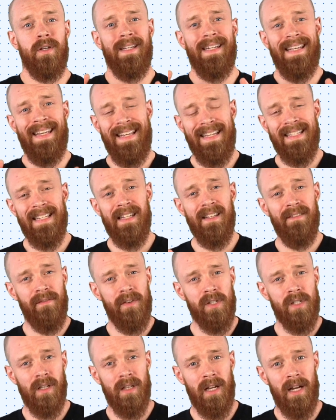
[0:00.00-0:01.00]
you can easily
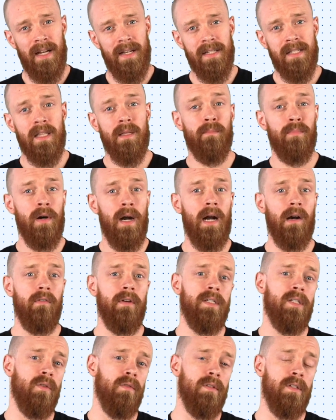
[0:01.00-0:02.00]
visualize the
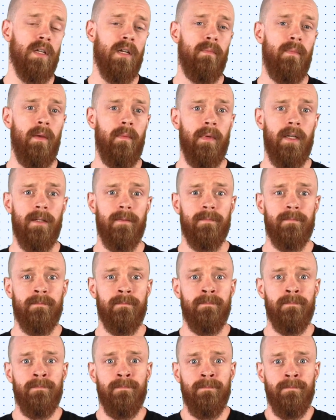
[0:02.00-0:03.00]
progress towards a commitment.
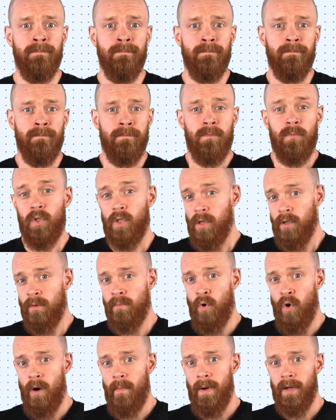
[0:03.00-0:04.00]
To learn
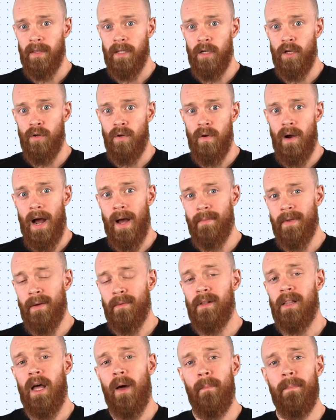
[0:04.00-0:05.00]
more about the new IBM
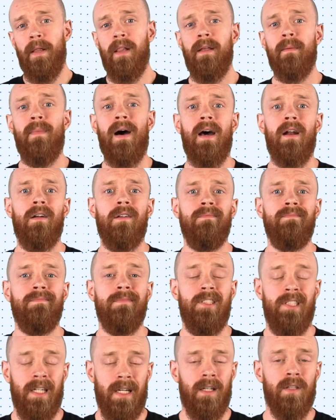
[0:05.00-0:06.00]
Cloud billing model,
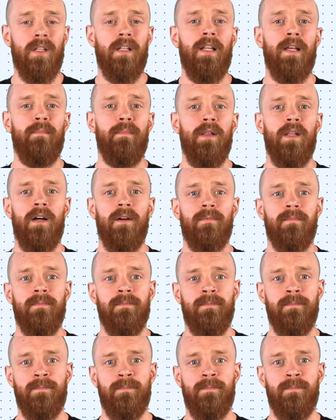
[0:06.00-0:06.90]
check out the link below.